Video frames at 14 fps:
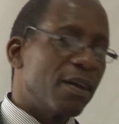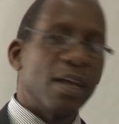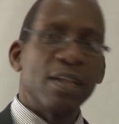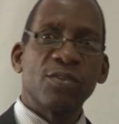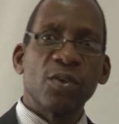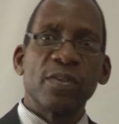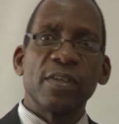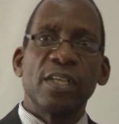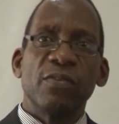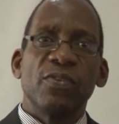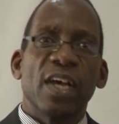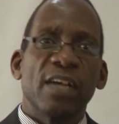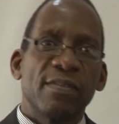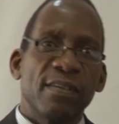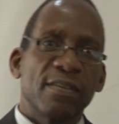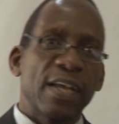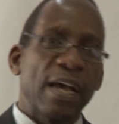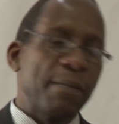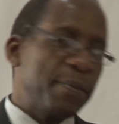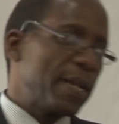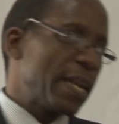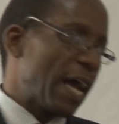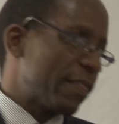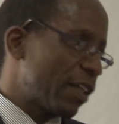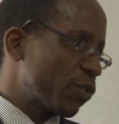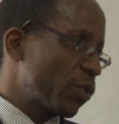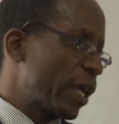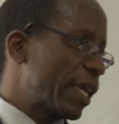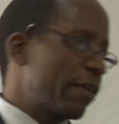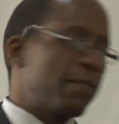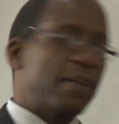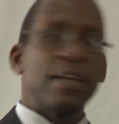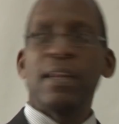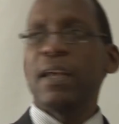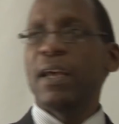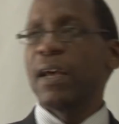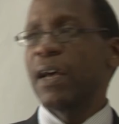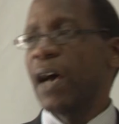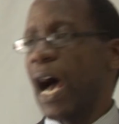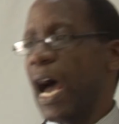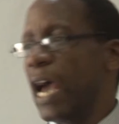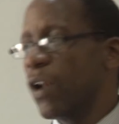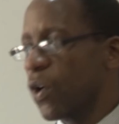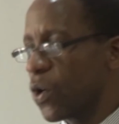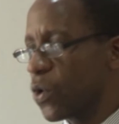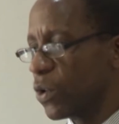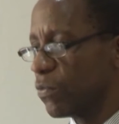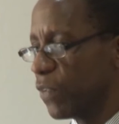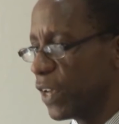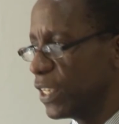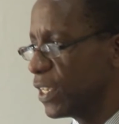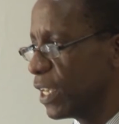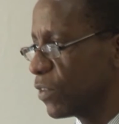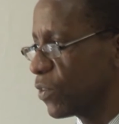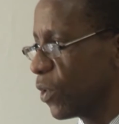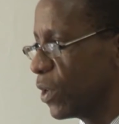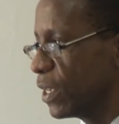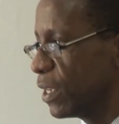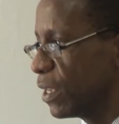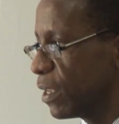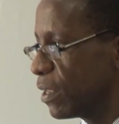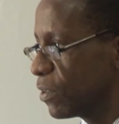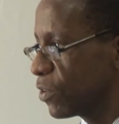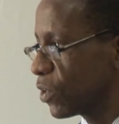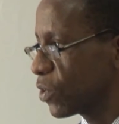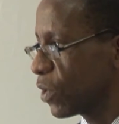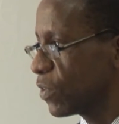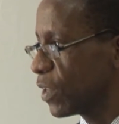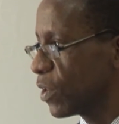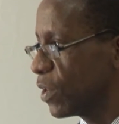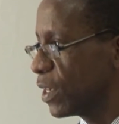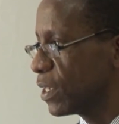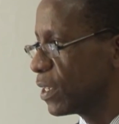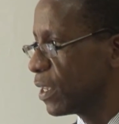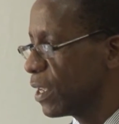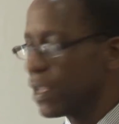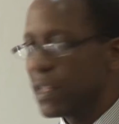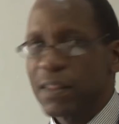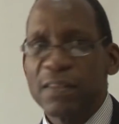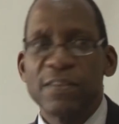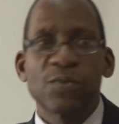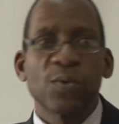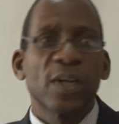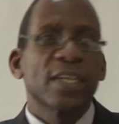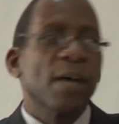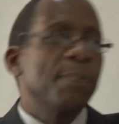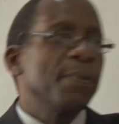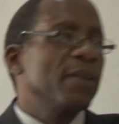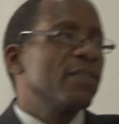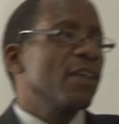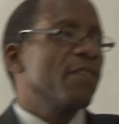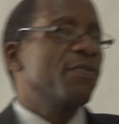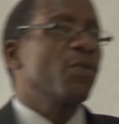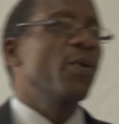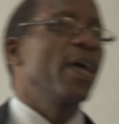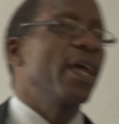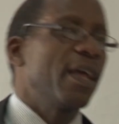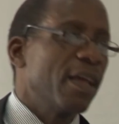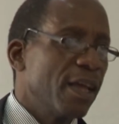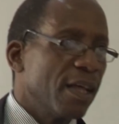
And so the Chief Justice Gubbay and others were given ILO conventions on social security. This is what happens everywhere.